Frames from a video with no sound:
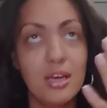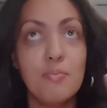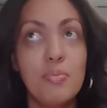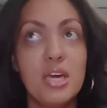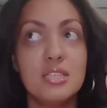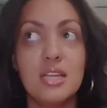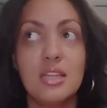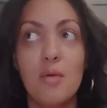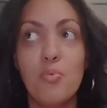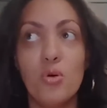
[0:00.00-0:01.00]
because at
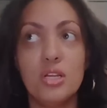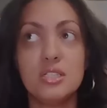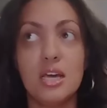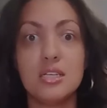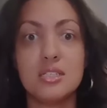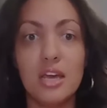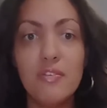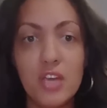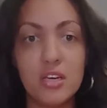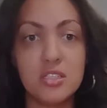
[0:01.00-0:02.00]
that point it's like a
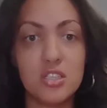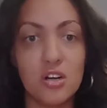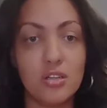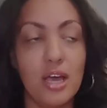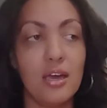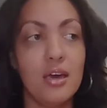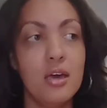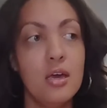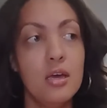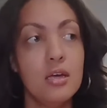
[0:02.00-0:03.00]
safety concern. Like
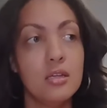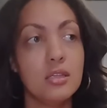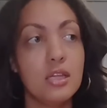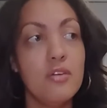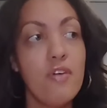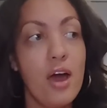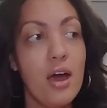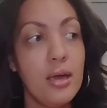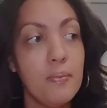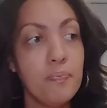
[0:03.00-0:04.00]

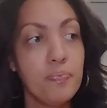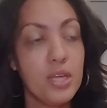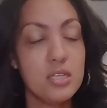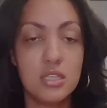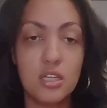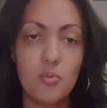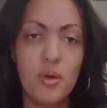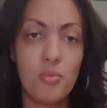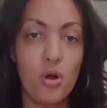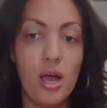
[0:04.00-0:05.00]
Levi is a little bit
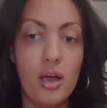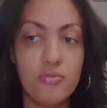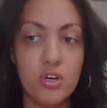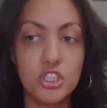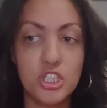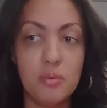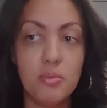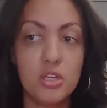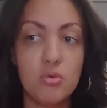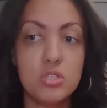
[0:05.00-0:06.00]
more high functioning,
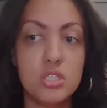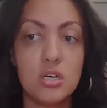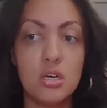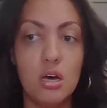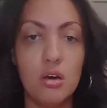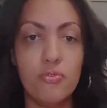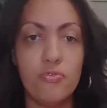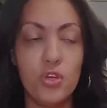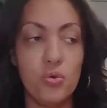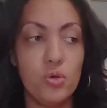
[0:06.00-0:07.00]
but there was a
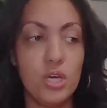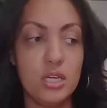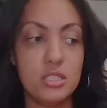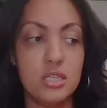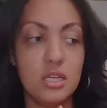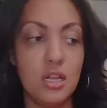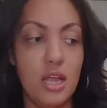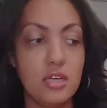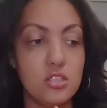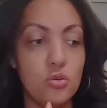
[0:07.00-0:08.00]
few kids in the
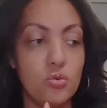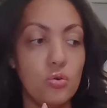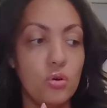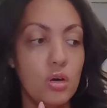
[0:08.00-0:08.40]
class who